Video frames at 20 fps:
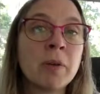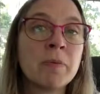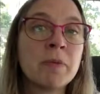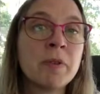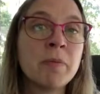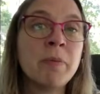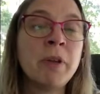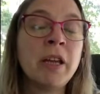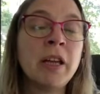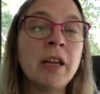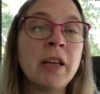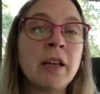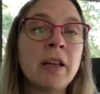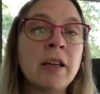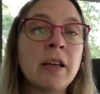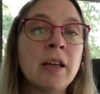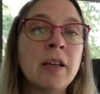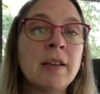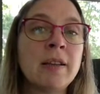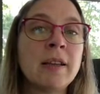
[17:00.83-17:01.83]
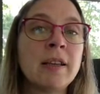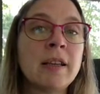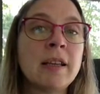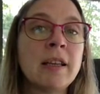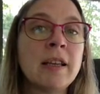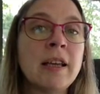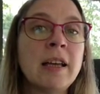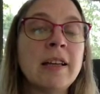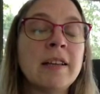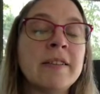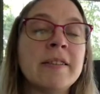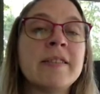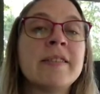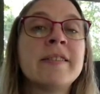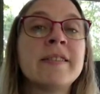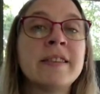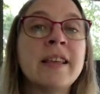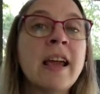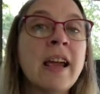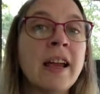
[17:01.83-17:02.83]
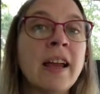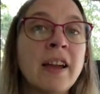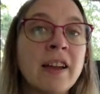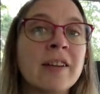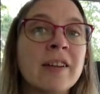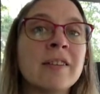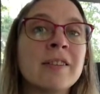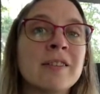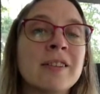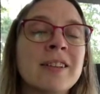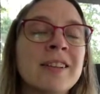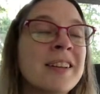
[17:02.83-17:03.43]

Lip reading: up to me and saying,